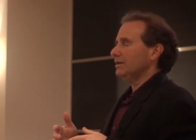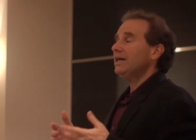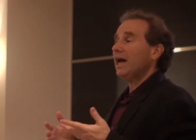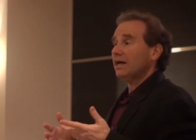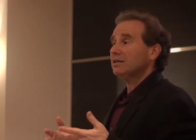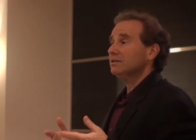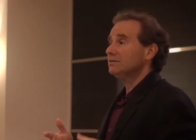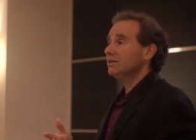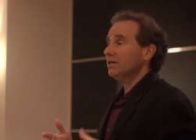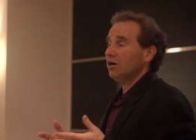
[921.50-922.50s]
Yeah,
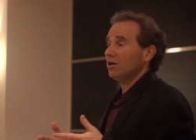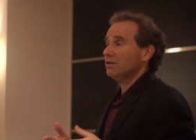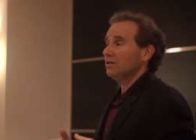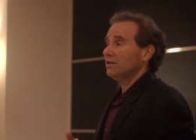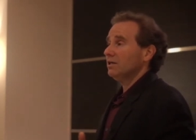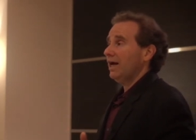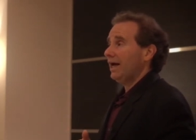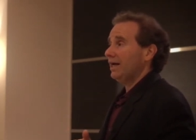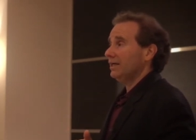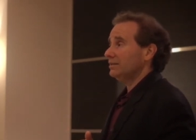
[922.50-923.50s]
they are.
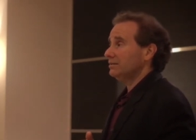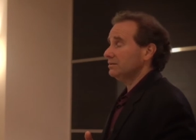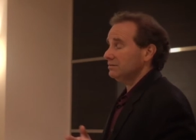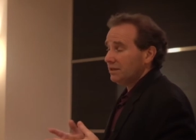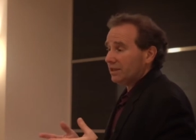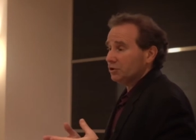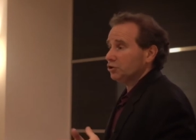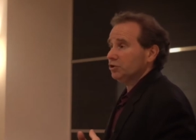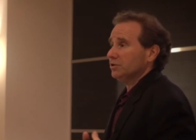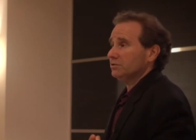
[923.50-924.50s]
And yeah, you
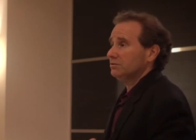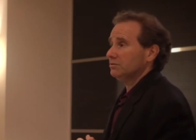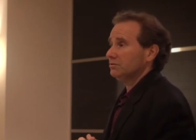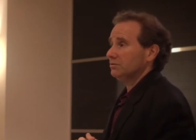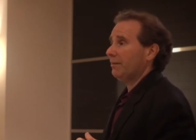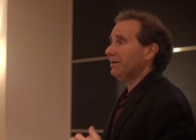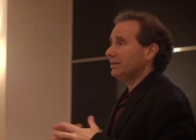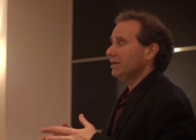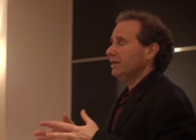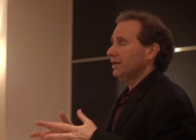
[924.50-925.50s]
should. I mean,
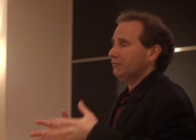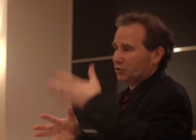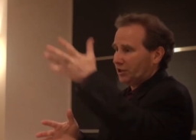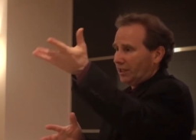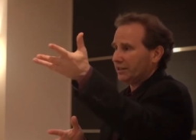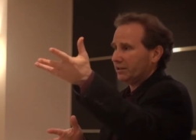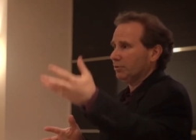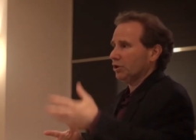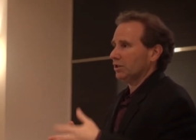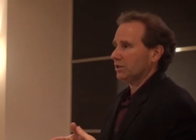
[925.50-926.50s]
if you're selling the
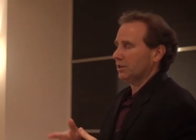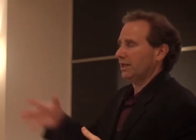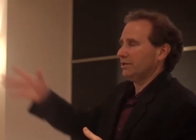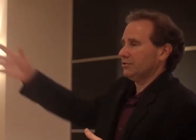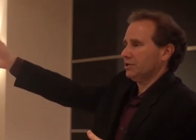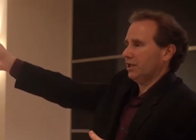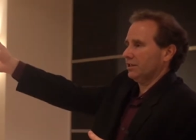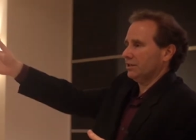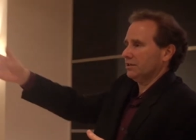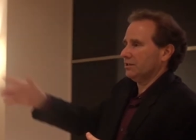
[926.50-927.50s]
book and you're
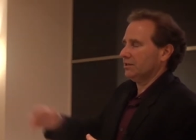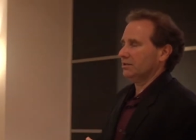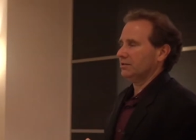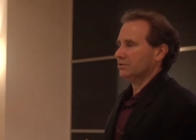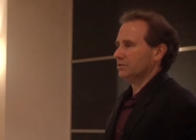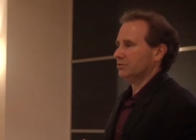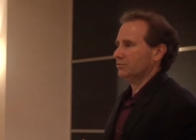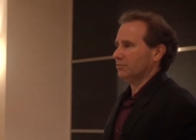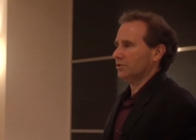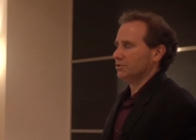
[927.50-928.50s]
selling the,
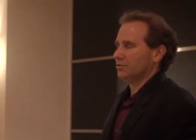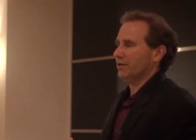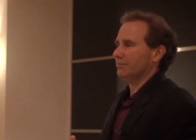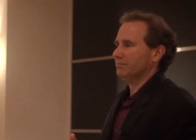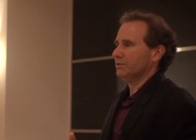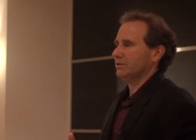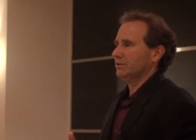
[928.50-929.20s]
the script,